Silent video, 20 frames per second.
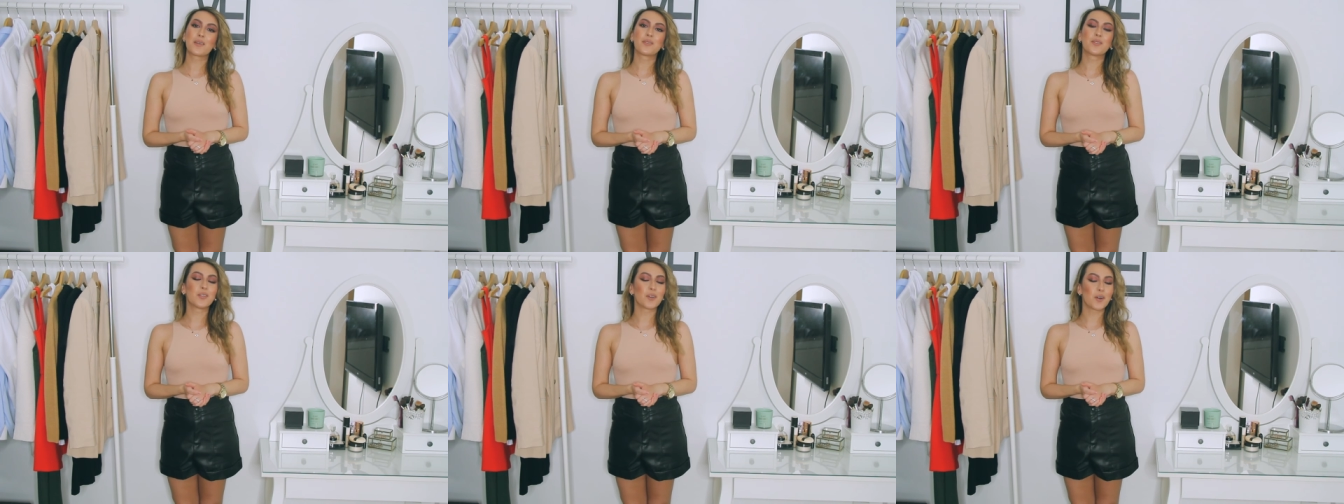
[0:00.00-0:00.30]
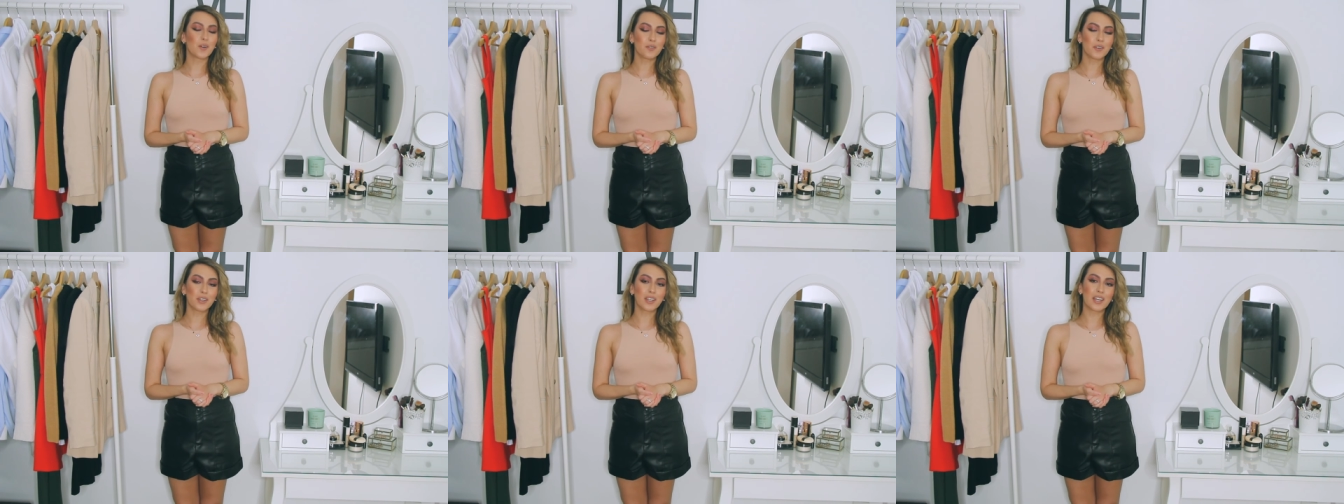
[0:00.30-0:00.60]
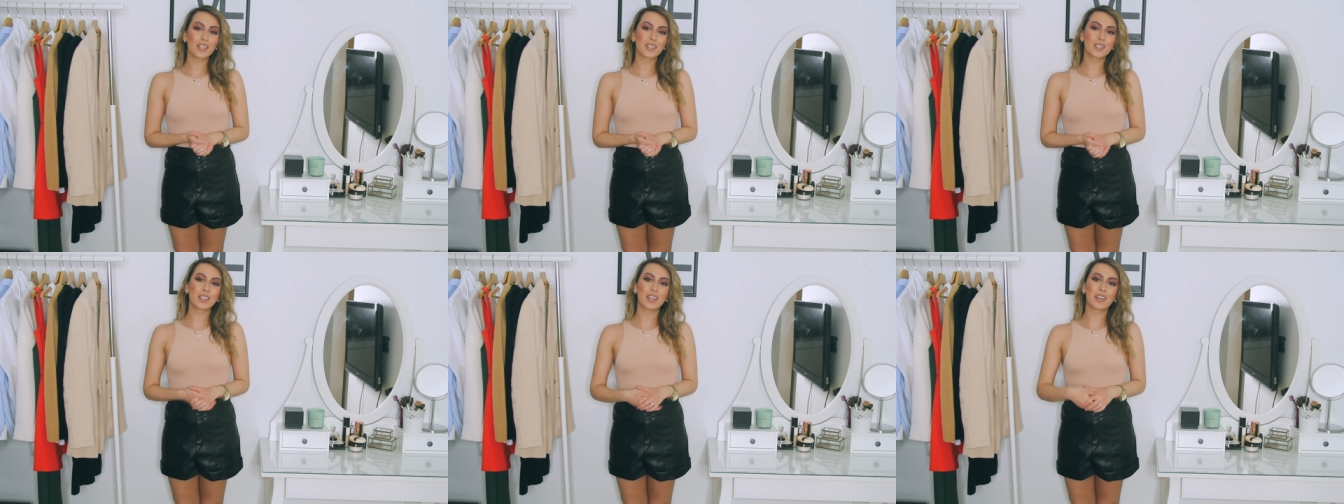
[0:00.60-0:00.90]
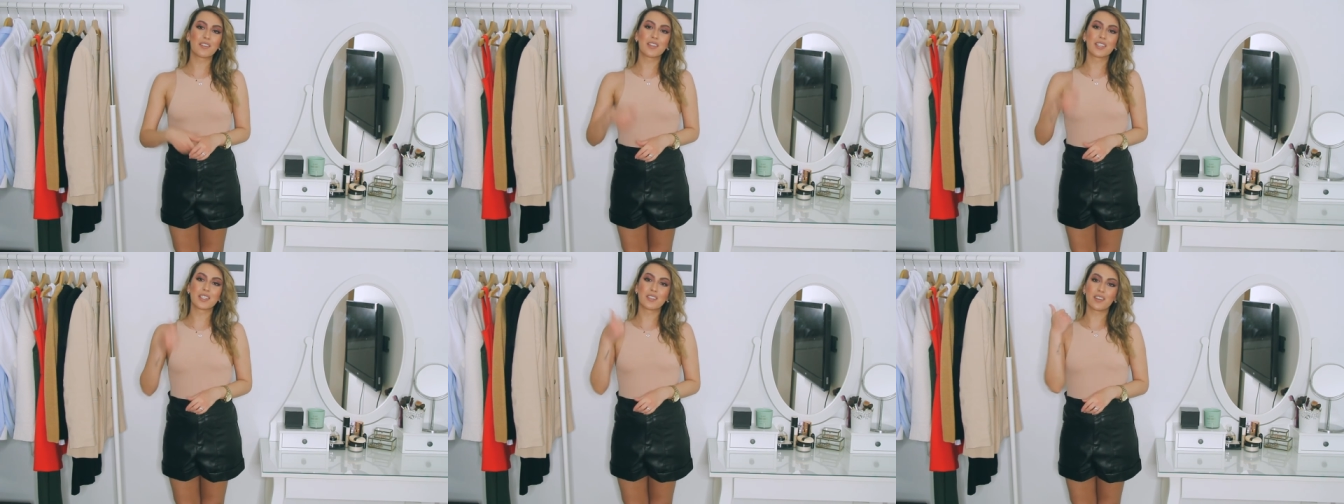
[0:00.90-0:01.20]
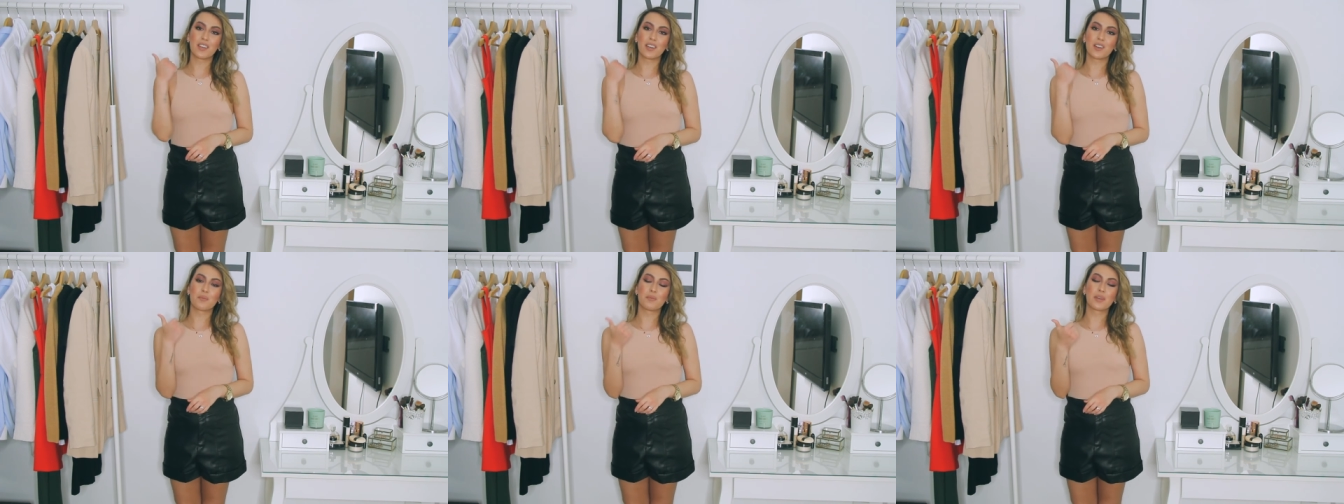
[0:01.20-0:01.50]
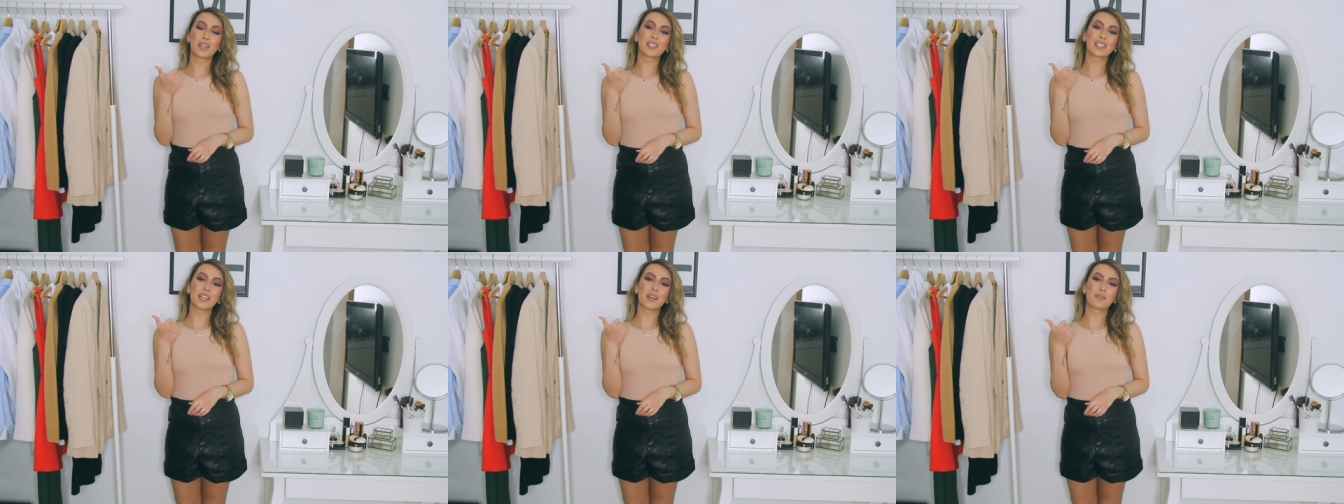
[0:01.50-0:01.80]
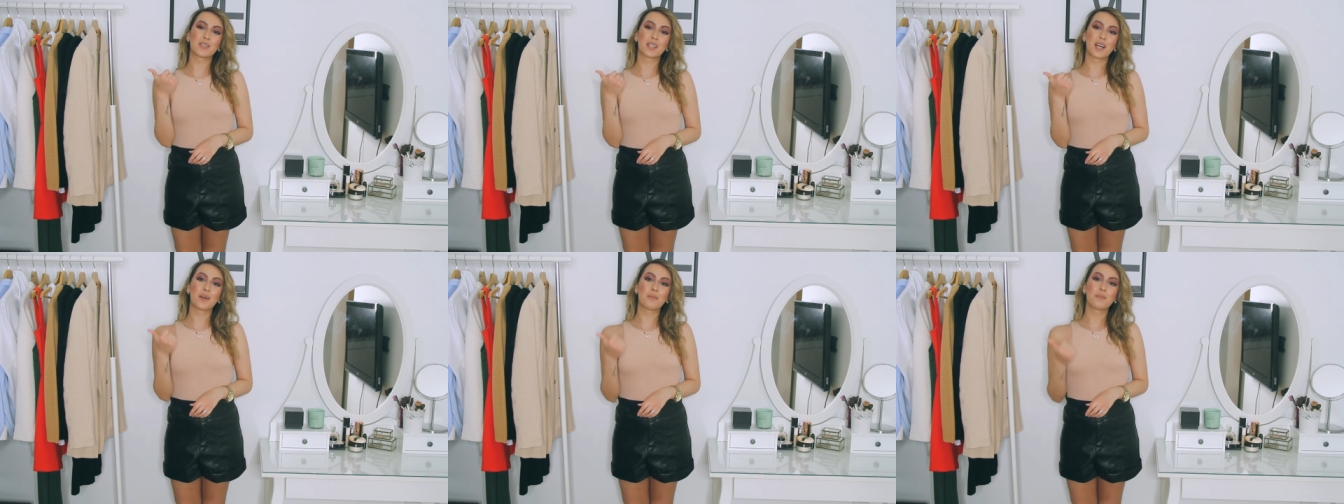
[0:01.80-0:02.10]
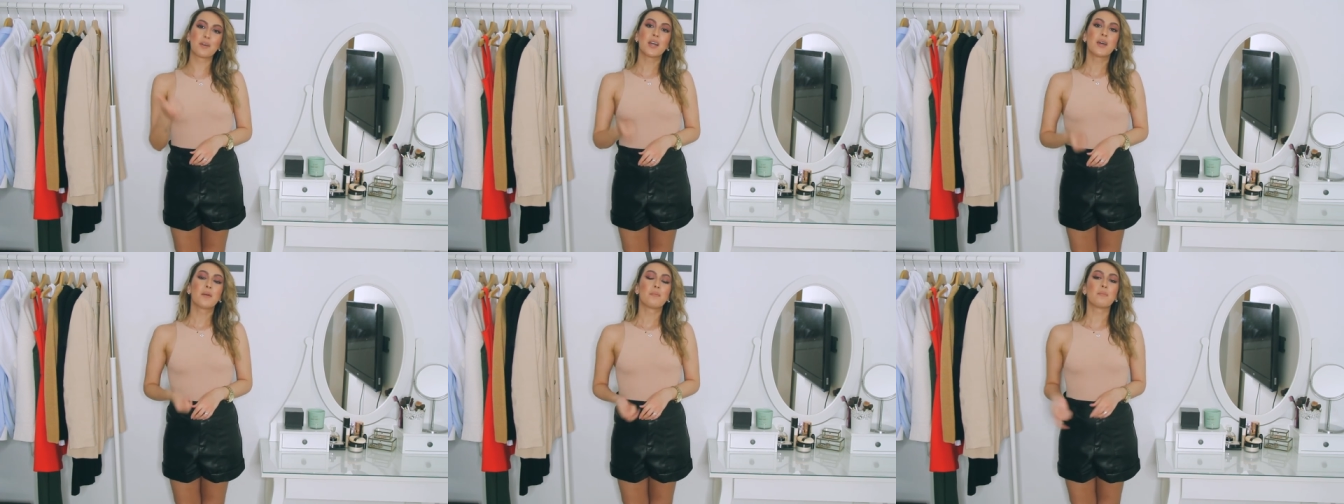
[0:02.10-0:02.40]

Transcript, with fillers: don't forget to give this video a big thumbs up.